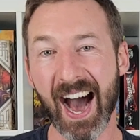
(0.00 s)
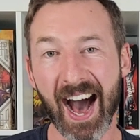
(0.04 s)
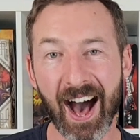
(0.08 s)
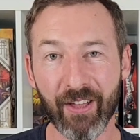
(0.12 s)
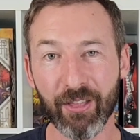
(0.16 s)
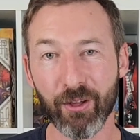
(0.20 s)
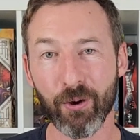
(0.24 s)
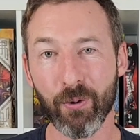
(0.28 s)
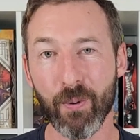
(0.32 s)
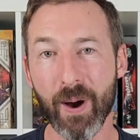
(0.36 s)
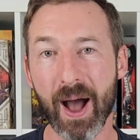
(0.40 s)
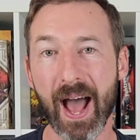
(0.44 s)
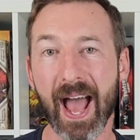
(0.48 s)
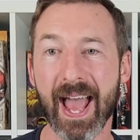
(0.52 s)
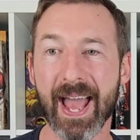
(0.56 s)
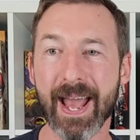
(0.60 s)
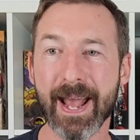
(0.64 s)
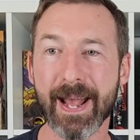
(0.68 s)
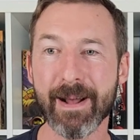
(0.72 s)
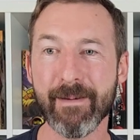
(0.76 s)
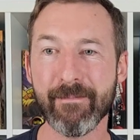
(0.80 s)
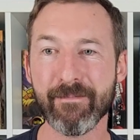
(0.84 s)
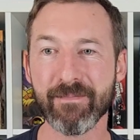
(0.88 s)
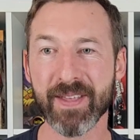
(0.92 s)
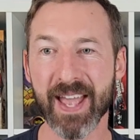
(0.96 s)
other
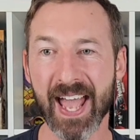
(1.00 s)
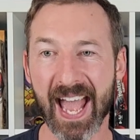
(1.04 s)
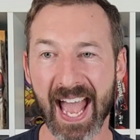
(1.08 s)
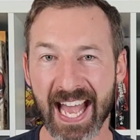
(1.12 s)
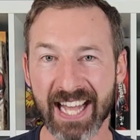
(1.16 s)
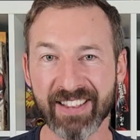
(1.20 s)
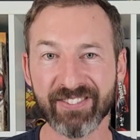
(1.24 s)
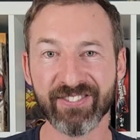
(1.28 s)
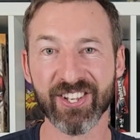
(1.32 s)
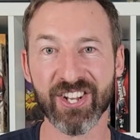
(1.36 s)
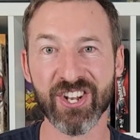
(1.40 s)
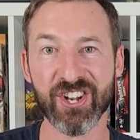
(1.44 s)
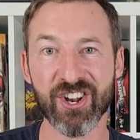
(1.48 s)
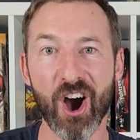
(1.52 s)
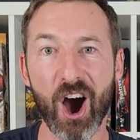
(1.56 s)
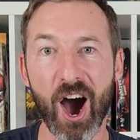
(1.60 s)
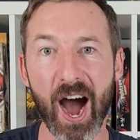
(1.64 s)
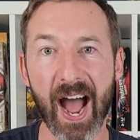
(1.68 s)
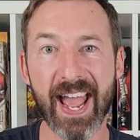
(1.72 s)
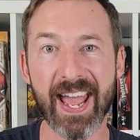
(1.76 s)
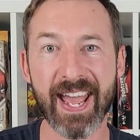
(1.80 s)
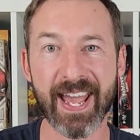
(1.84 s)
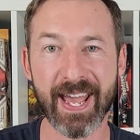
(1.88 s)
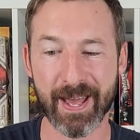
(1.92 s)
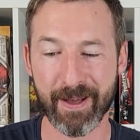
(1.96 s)
way and
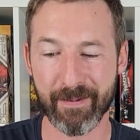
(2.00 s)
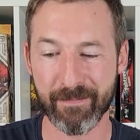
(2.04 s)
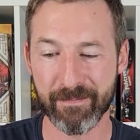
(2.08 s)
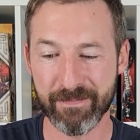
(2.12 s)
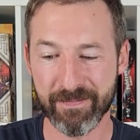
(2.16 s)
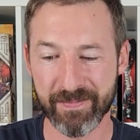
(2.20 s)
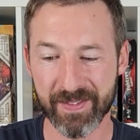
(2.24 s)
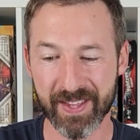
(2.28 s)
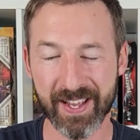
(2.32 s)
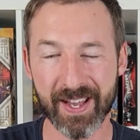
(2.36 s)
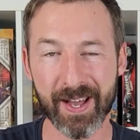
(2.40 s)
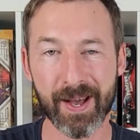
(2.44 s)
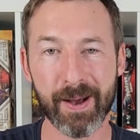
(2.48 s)
deny him